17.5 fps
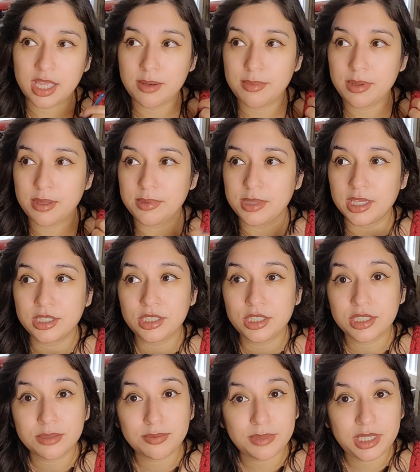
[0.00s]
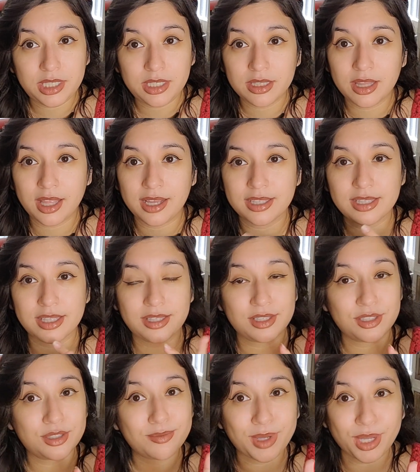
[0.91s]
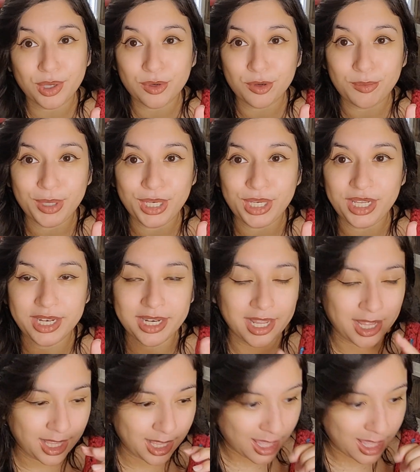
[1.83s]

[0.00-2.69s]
And maybe that's just me. Like I said, this is my own opinion.